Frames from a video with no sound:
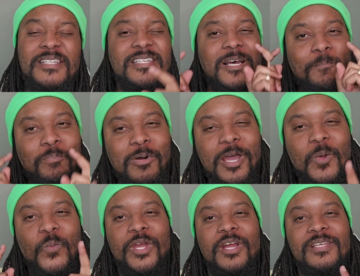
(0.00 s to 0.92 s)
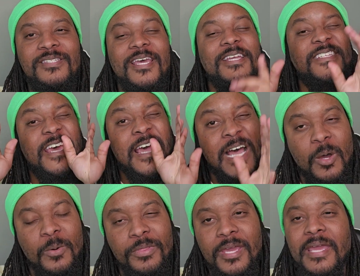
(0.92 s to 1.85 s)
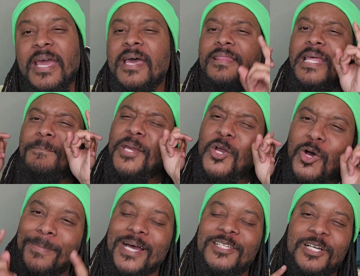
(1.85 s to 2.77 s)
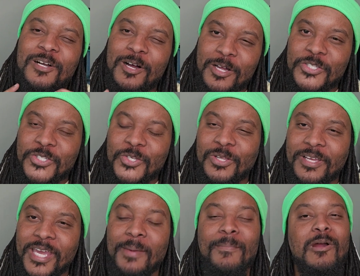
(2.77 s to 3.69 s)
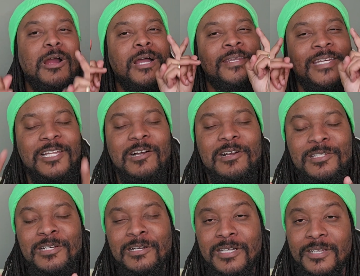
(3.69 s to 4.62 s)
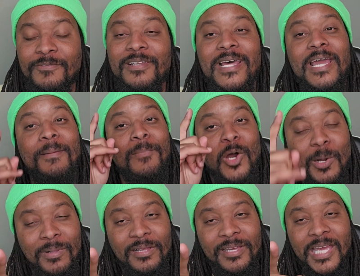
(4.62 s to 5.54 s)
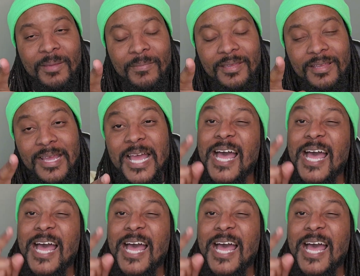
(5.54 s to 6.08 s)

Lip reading: To a point where you say to hell with it, let me go back to console game or another alternative like mobile gaming.